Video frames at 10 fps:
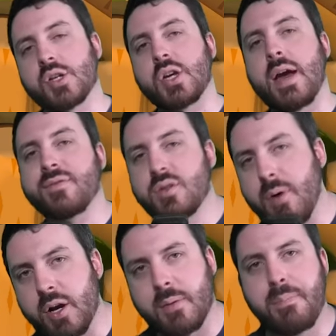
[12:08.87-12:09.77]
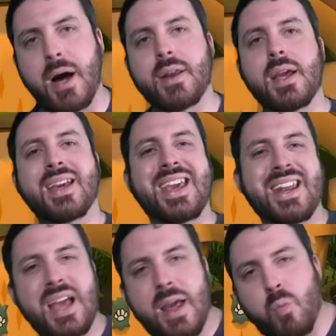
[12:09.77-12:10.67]
you have Demonic Butt here
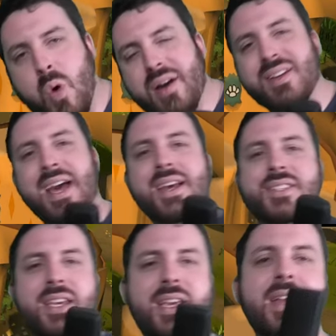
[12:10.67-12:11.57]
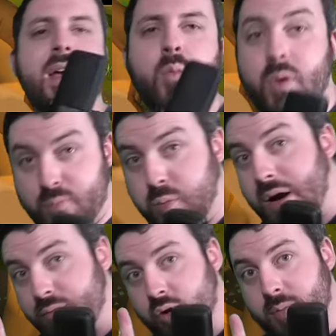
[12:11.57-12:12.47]
getting a one K C with
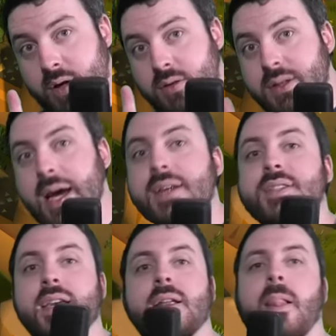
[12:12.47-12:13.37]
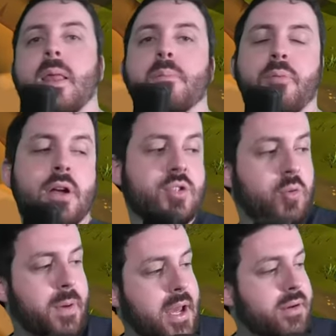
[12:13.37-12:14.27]
one rumor, K C,
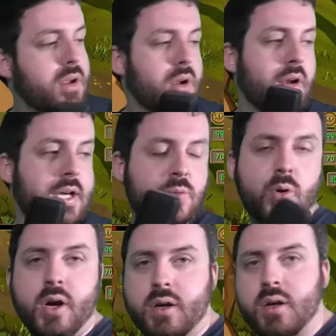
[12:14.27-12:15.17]
pretzel pet, nice work.